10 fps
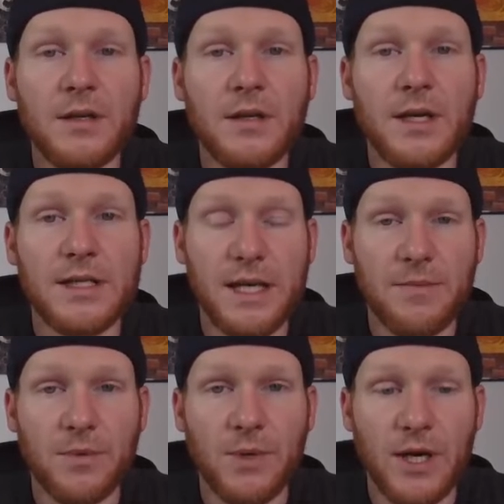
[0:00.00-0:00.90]

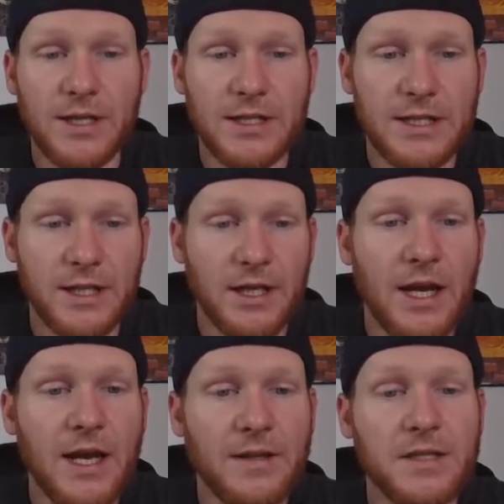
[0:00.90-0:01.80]
example product here.
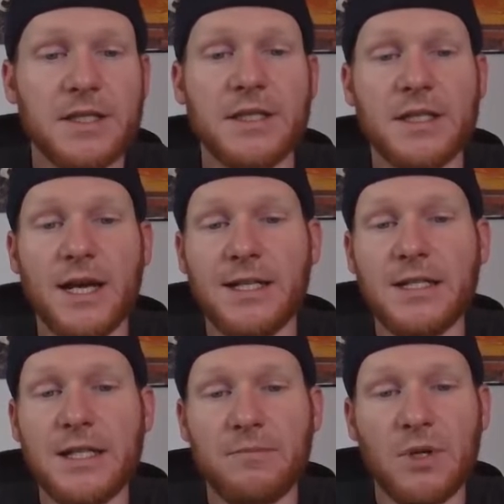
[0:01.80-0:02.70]
This is the Tine
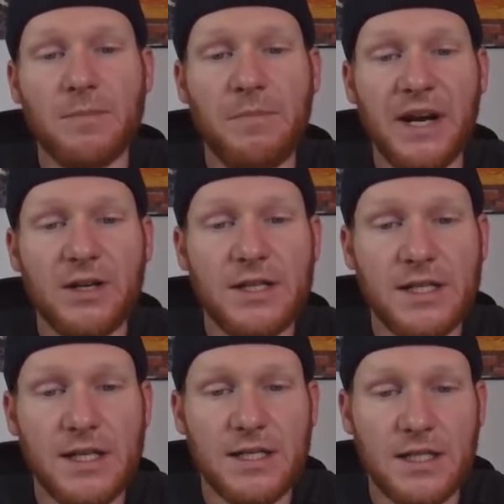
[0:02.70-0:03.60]
and Timber Bare
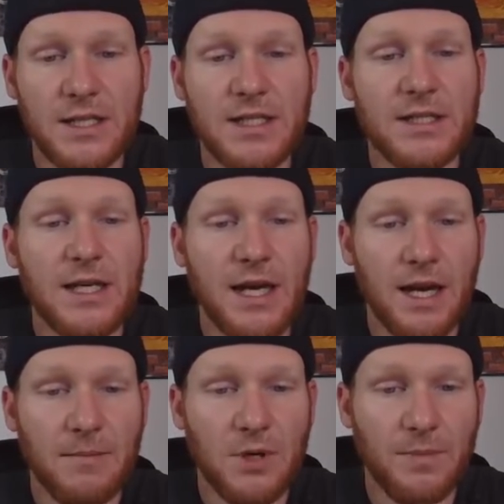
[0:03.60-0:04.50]
Necessities
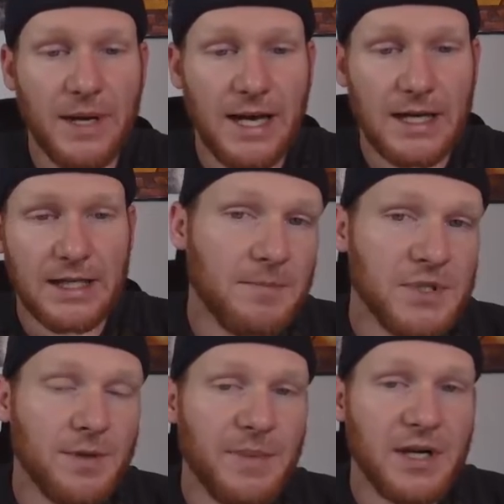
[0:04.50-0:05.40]
Combo Pack.
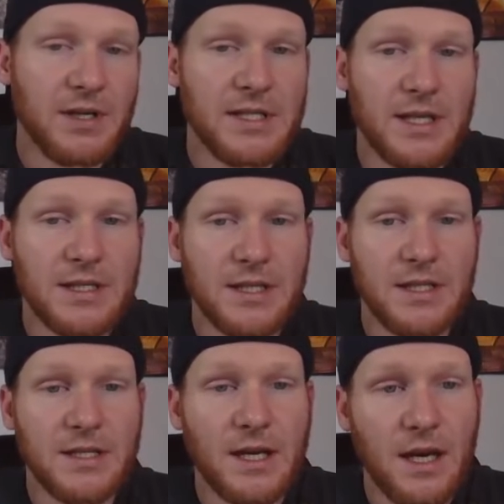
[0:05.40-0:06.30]
So the Bare
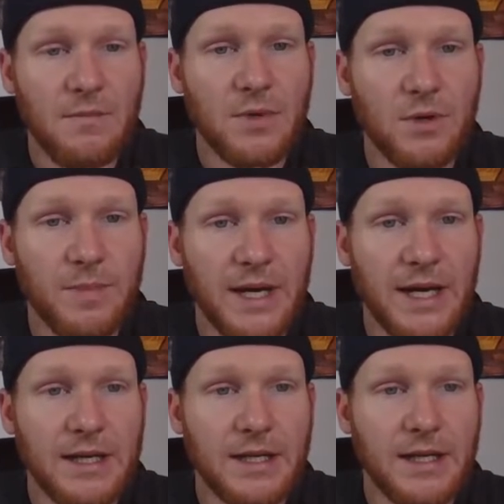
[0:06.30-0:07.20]
Necessities Combo
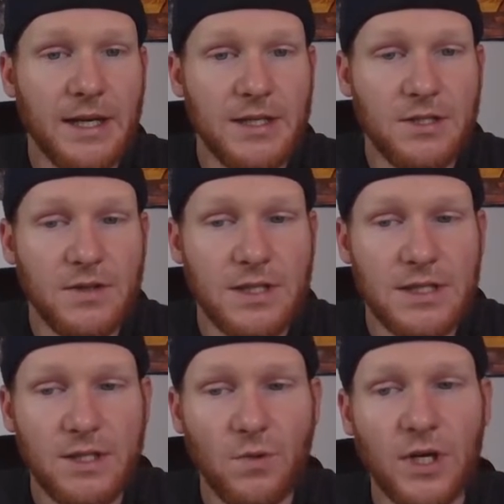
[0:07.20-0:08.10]
Pack, and as you can
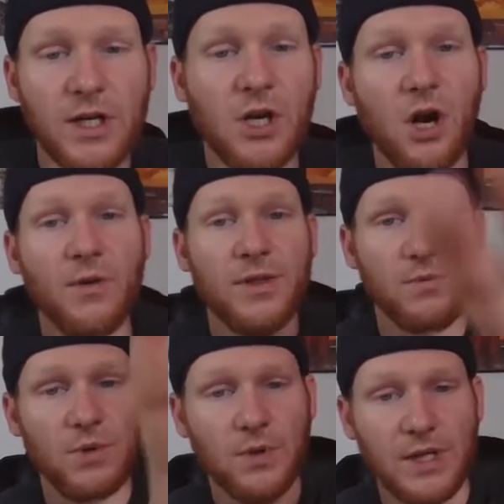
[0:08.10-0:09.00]
see, we're going to go
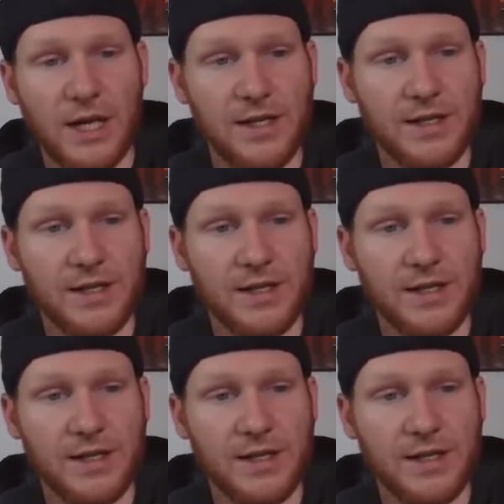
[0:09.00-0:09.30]
through a lot of